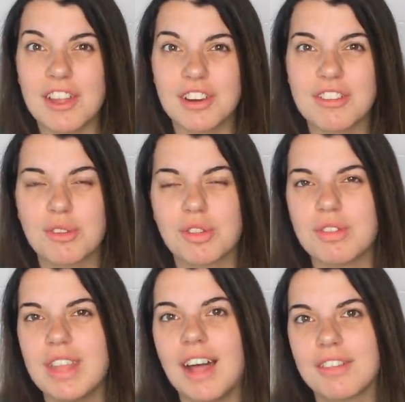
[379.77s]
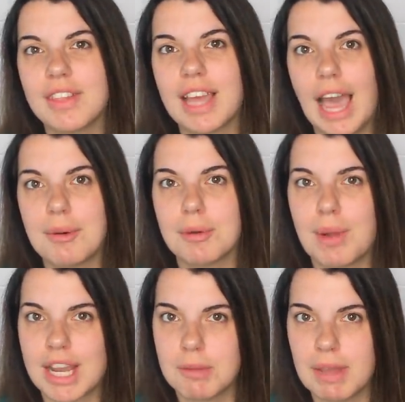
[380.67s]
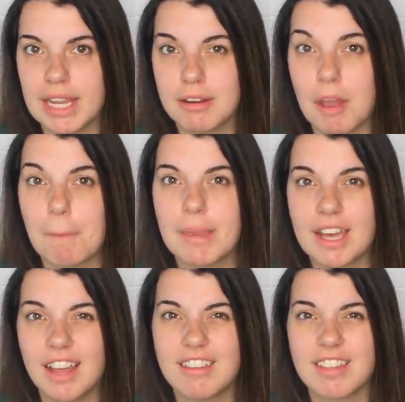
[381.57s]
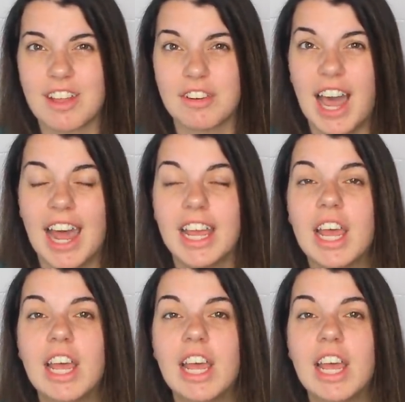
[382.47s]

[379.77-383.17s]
they're just not something I would recommend because they're not